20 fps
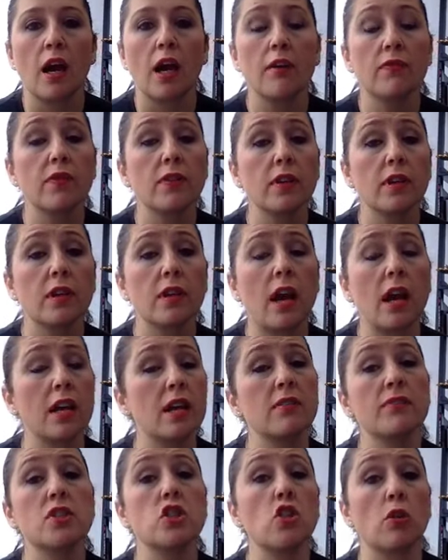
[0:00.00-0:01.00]
I
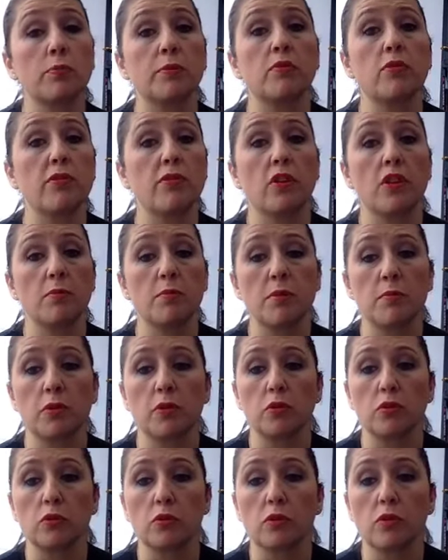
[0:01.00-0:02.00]
have stopped referring
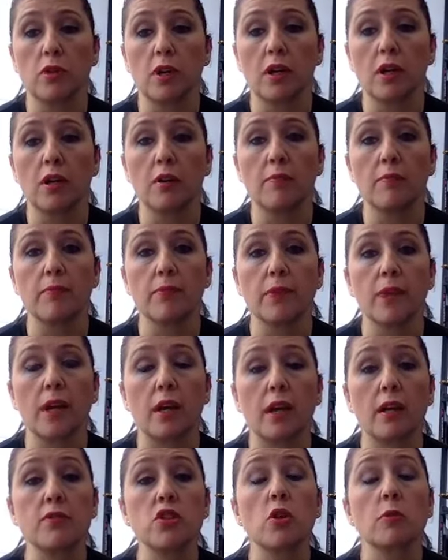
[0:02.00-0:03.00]
people
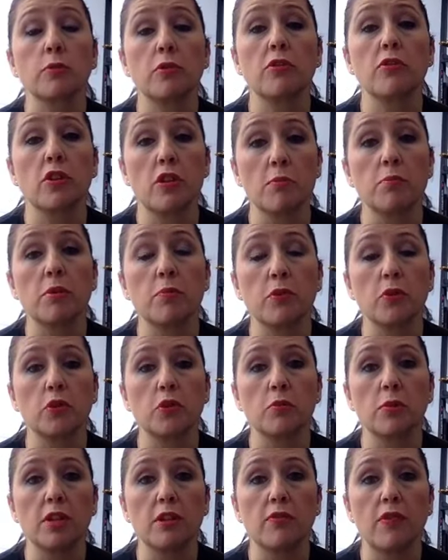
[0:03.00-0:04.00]

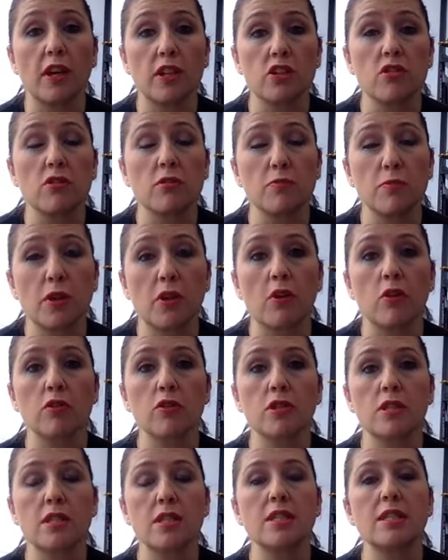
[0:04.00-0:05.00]
to manufacturers
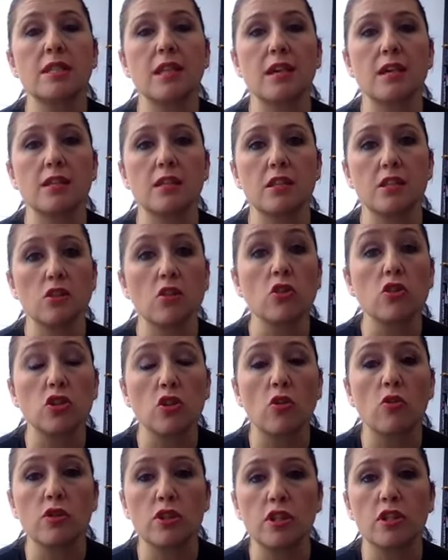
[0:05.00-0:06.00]
because these days it's not
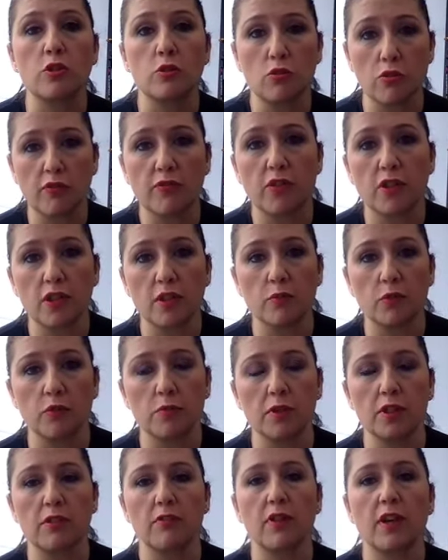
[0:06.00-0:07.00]
so easy to refer them
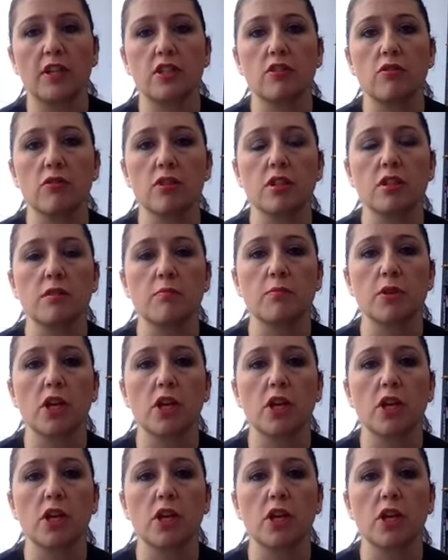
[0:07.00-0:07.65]
to manufacturers